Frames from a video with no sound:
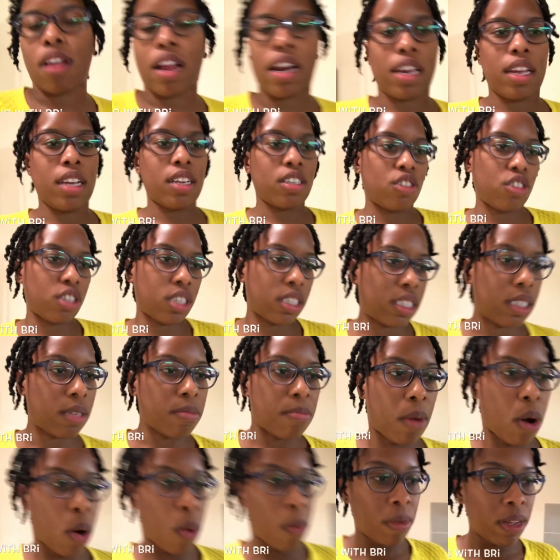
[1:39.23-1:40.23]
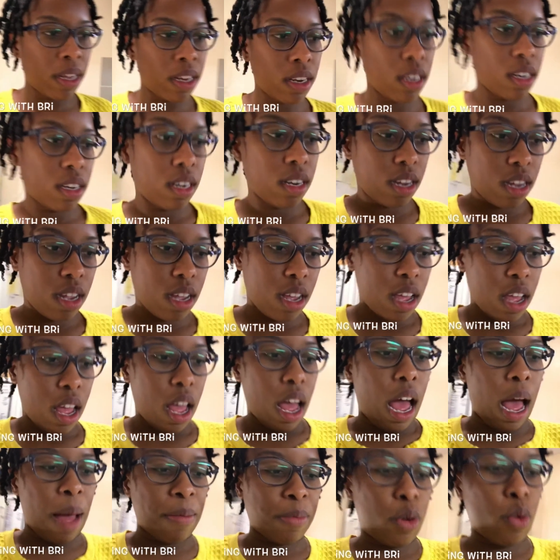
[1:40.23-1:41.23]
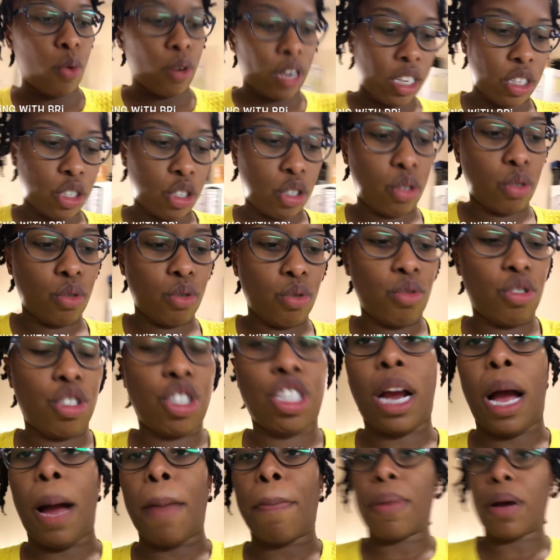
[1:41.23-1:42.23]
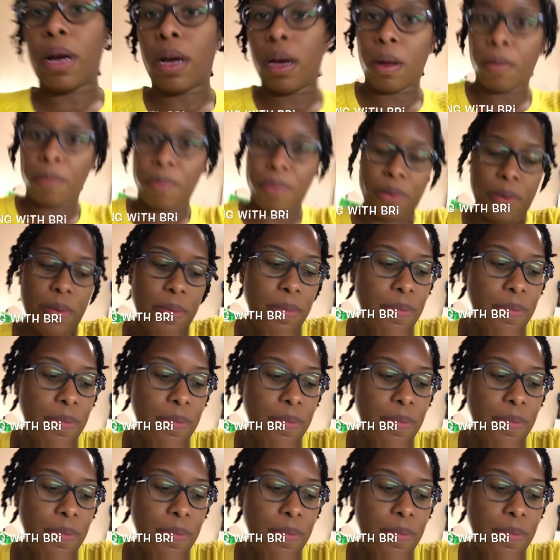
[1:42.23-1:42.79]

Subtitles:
ready in just a moment. I'm going to chop up